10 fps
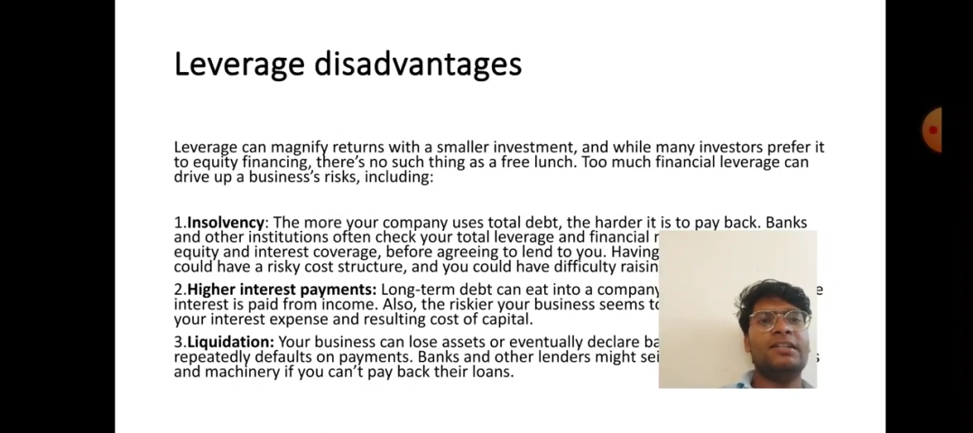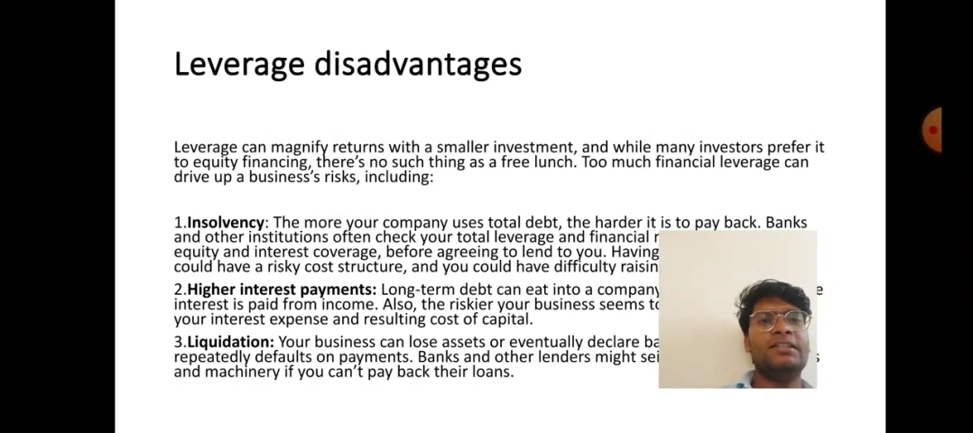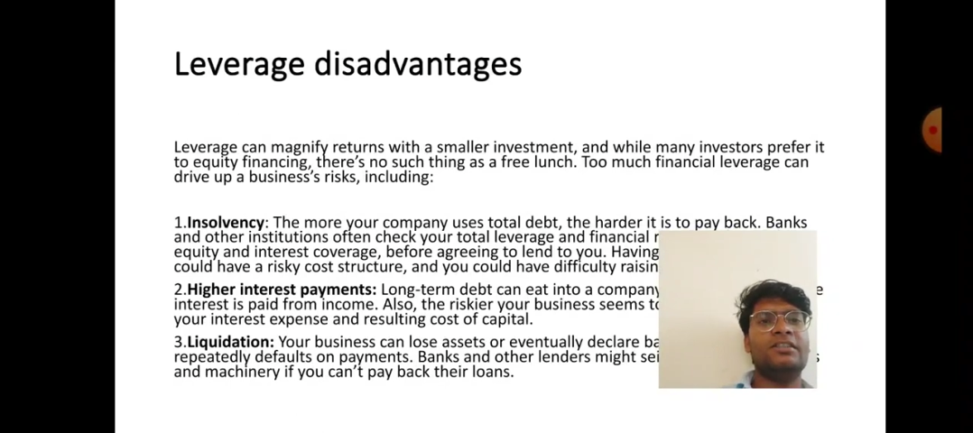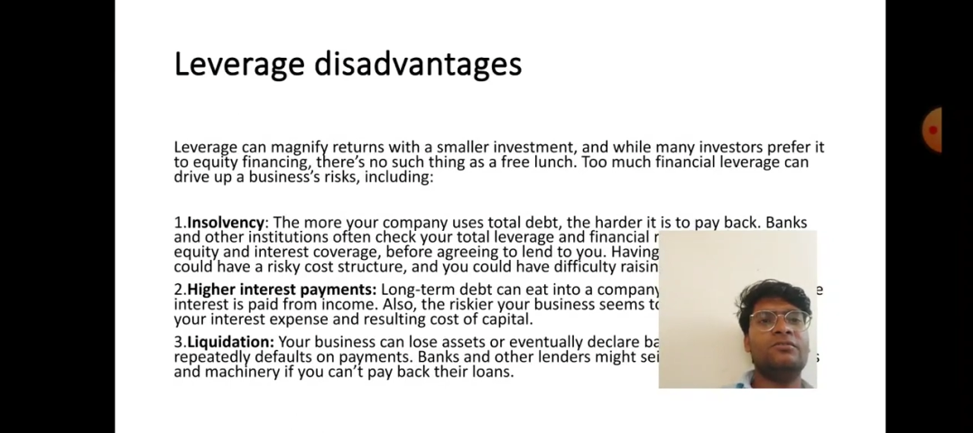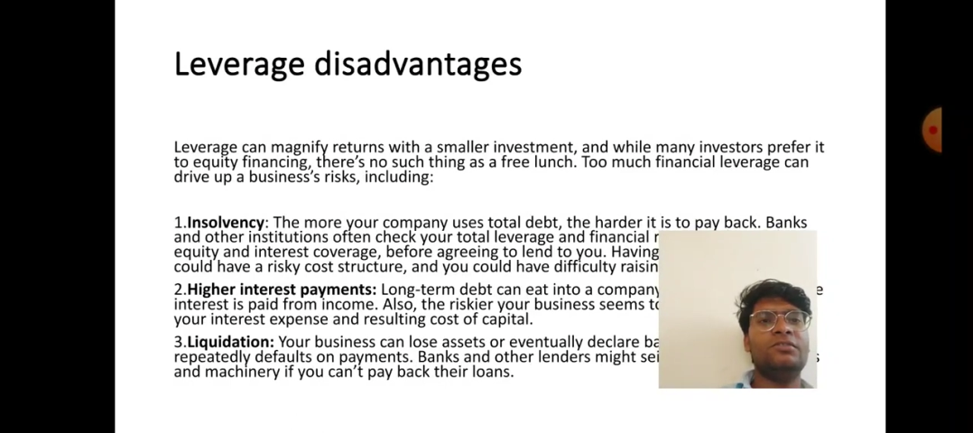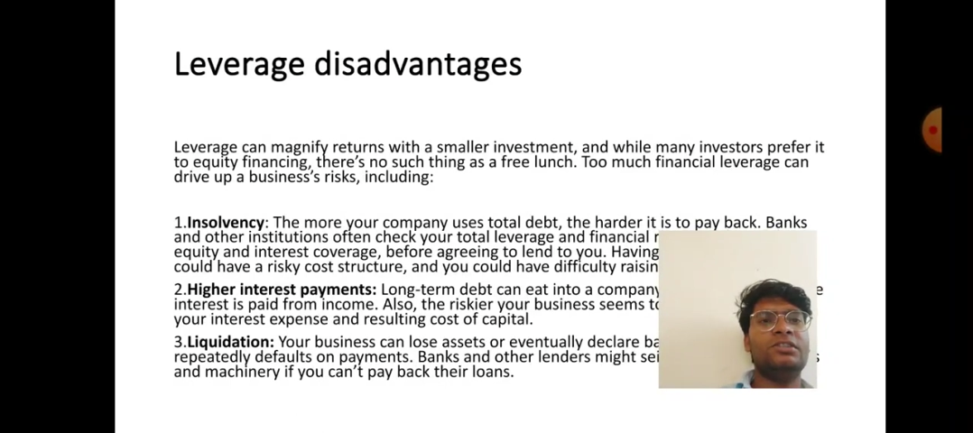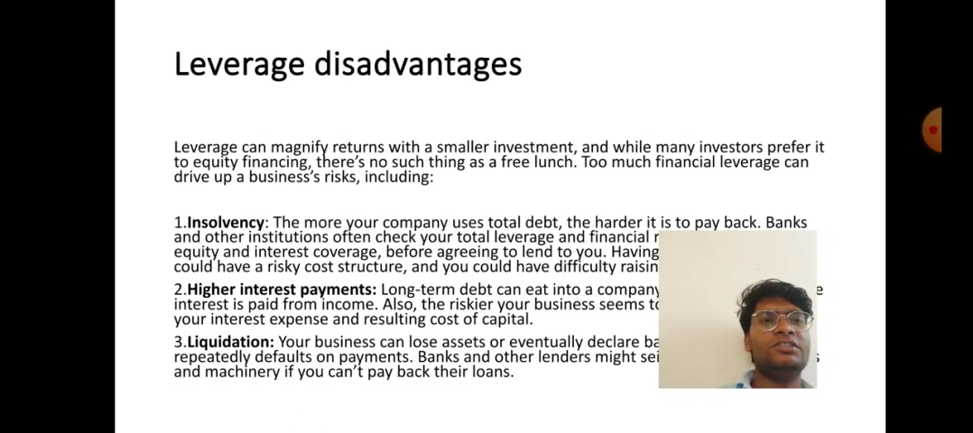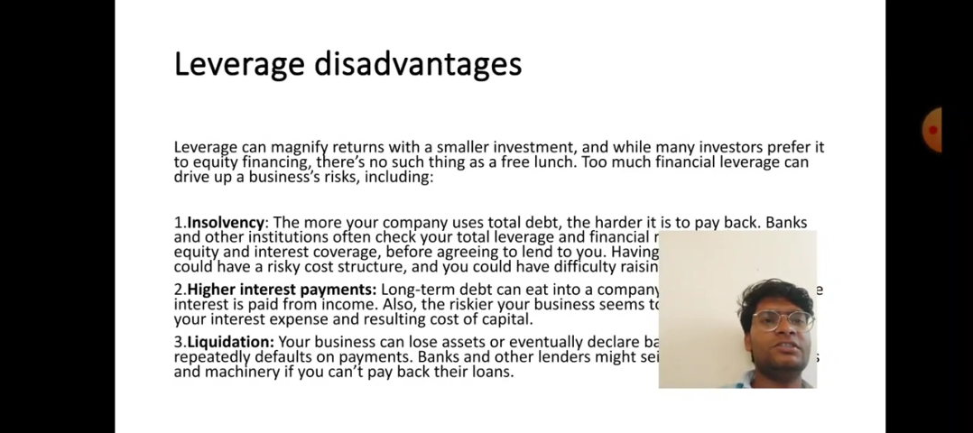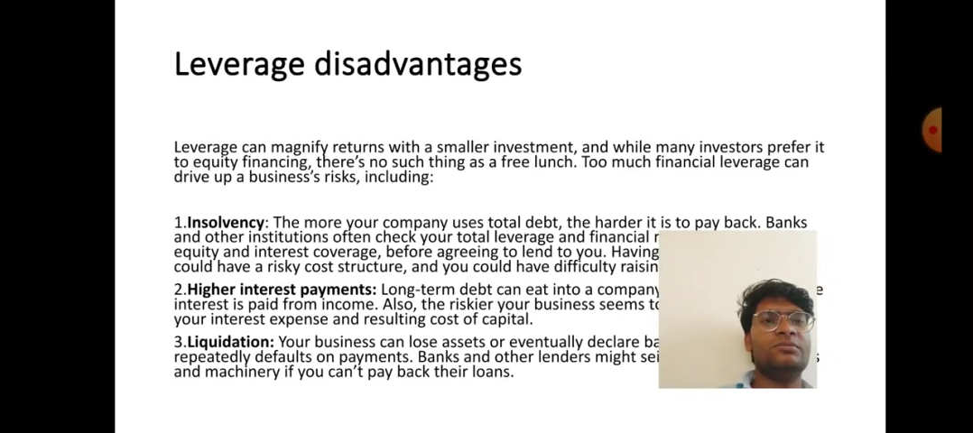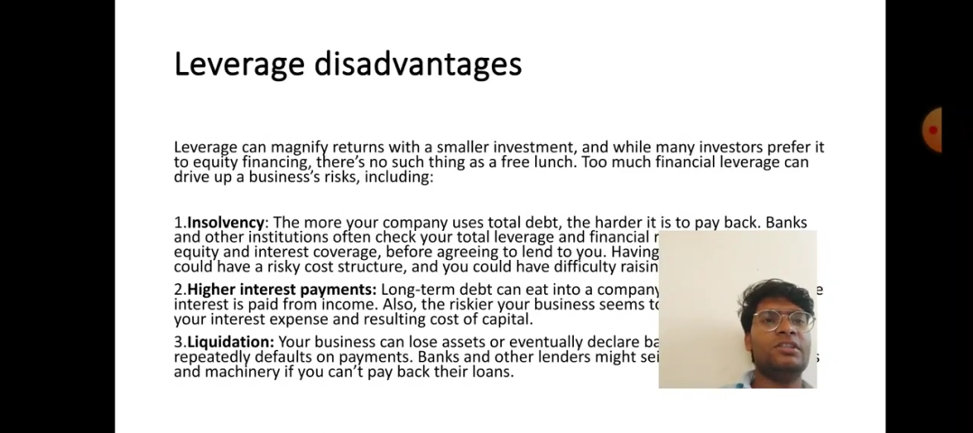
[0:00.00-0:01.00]
return with the
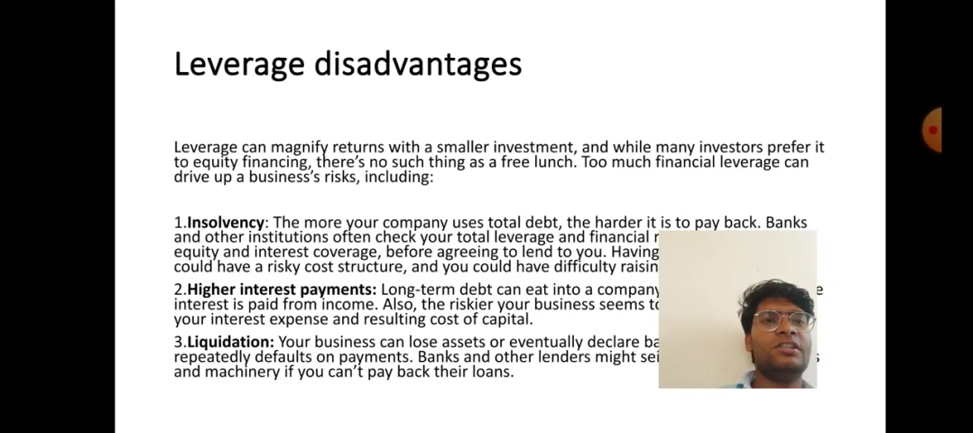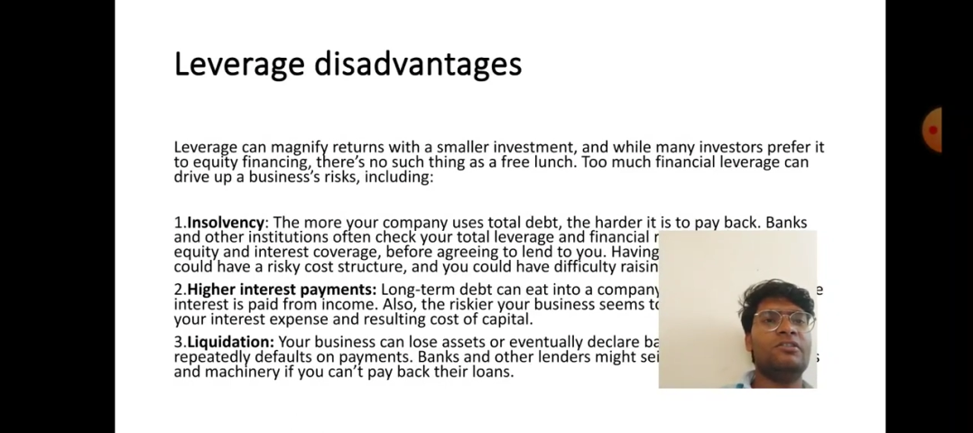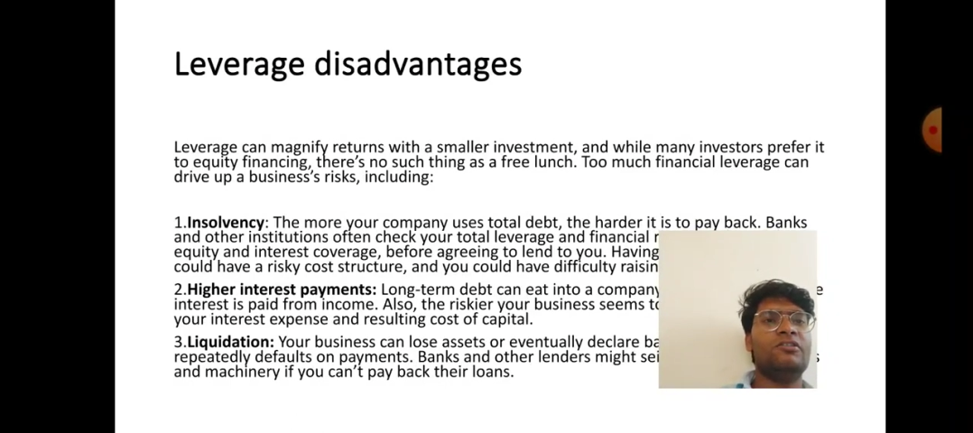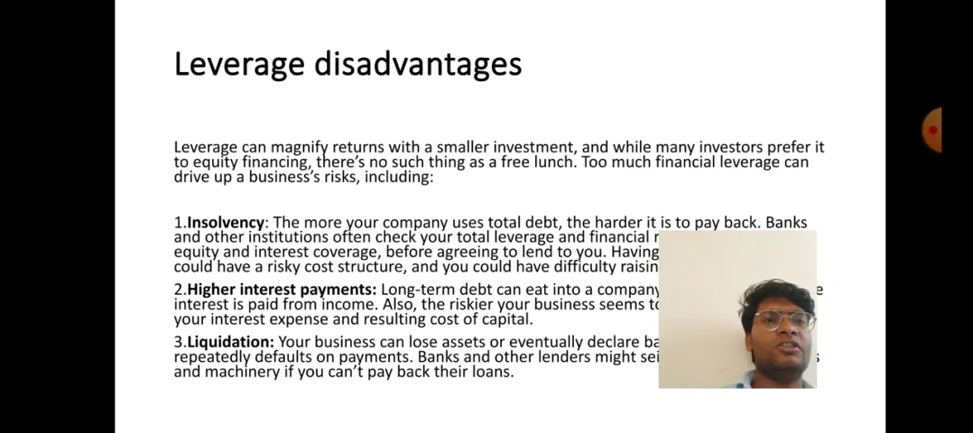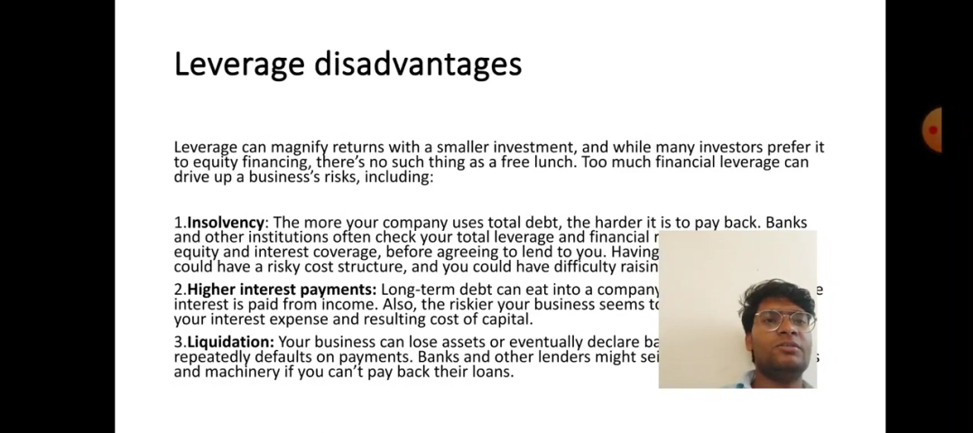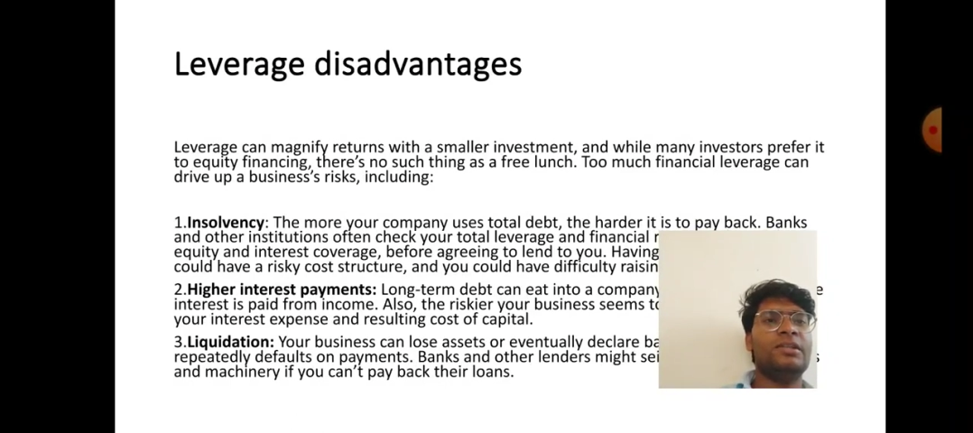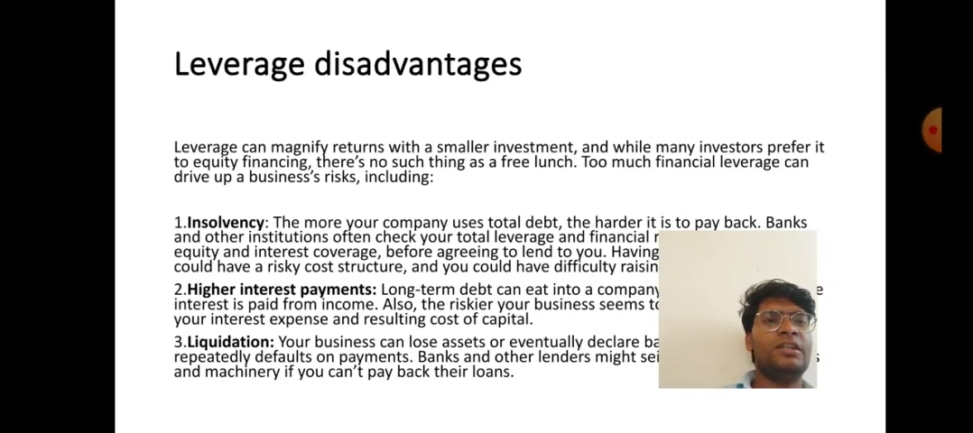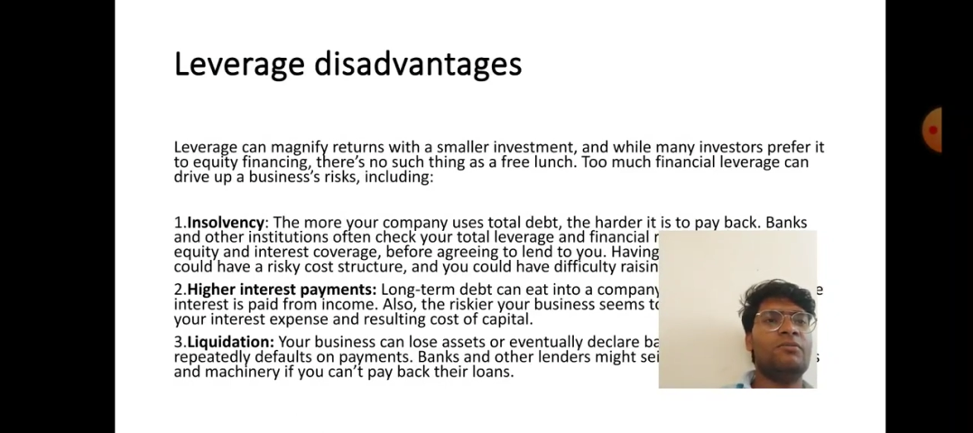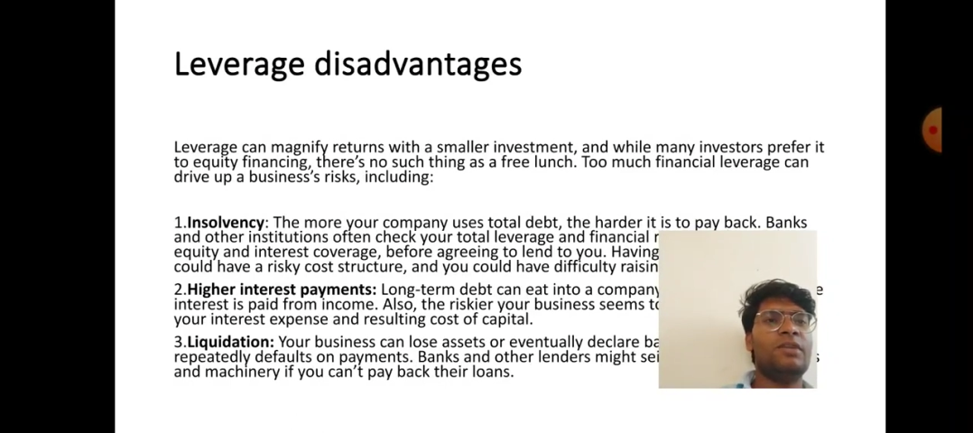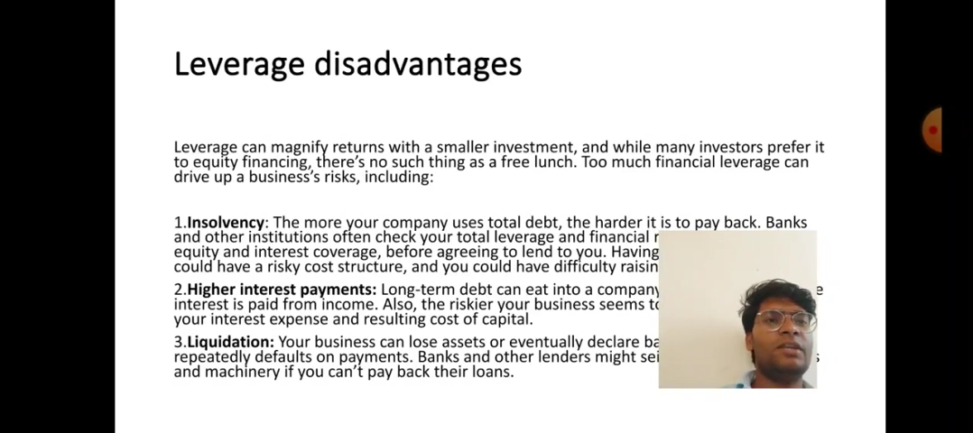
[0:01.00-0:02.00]
similar investment,
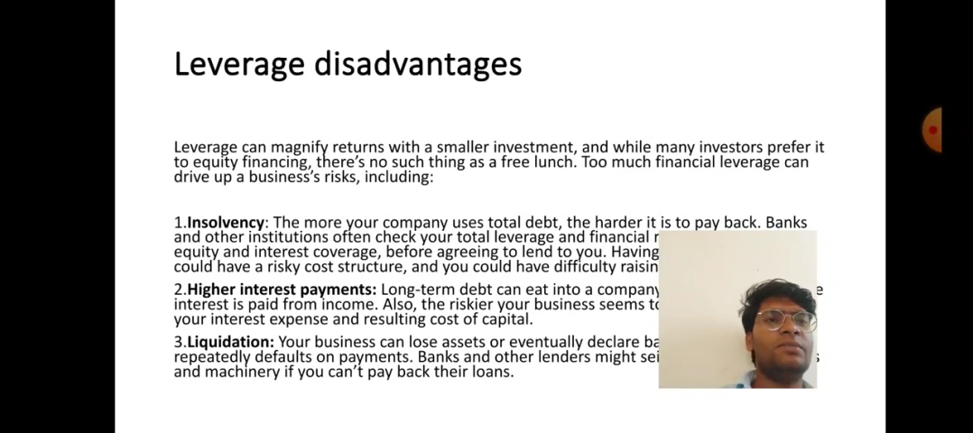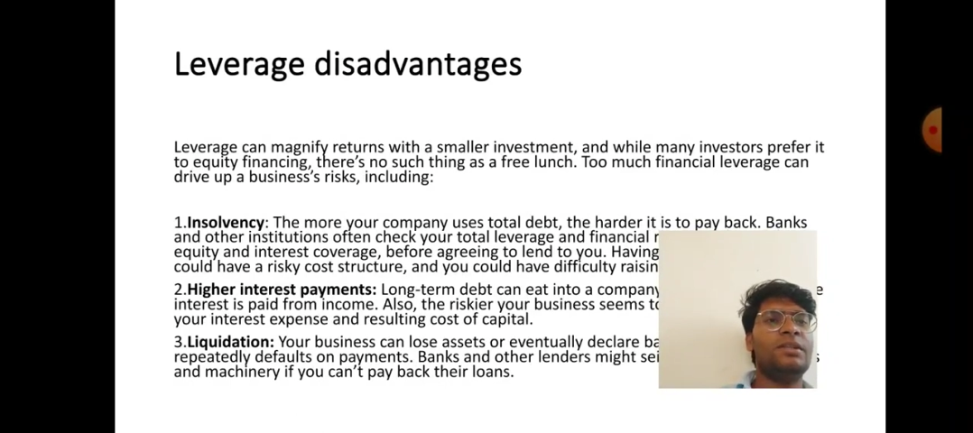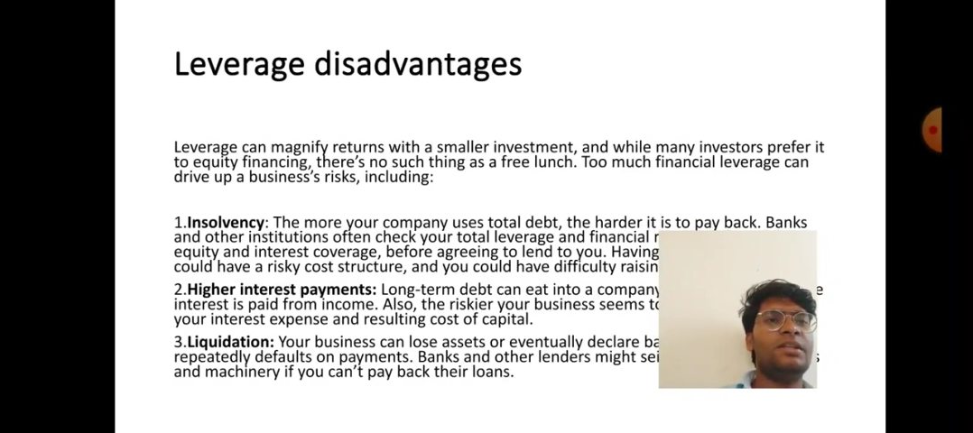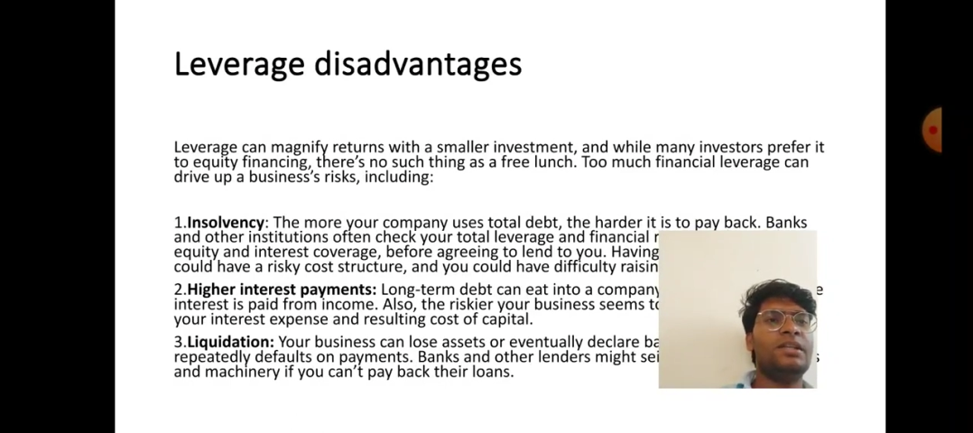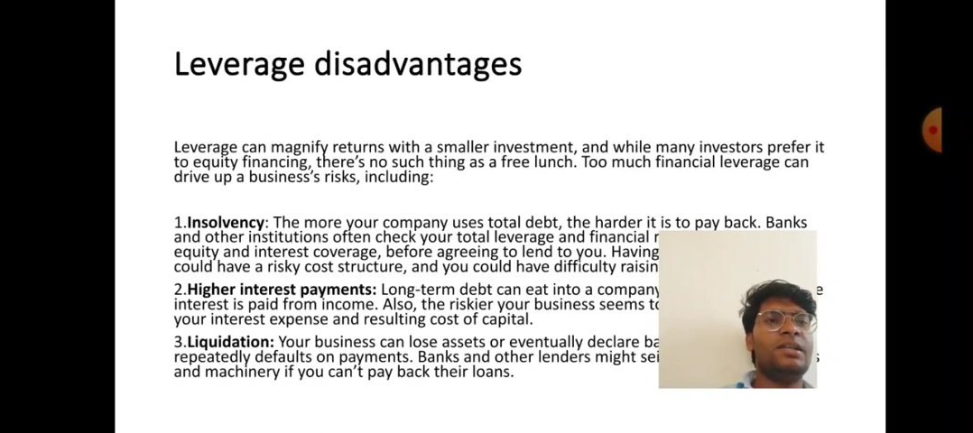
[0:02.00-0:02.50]
and while many